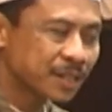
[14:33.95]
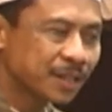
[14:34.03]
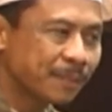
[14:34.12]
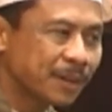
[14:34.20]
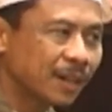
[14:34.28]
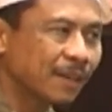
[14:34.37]
in the
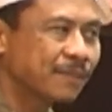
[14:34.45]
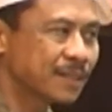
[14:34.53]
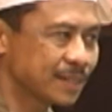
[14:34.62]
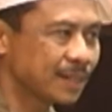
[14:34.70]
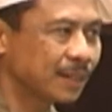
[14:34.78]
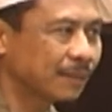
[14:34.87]
middle of the
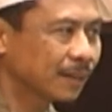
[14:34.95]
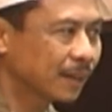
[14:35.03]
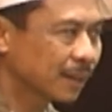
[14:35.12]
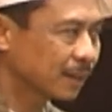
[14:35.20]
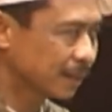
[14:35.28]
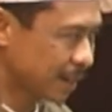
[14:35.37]
sea,
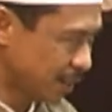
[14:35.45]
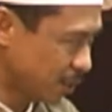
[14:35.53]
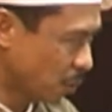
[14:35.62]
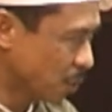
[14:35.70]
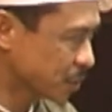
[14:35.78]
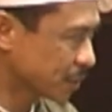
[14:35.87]
under the
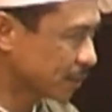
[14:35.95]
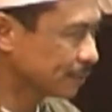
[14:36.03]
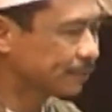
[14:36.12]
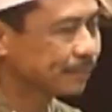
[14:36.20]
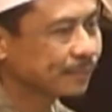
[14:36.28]
ocean,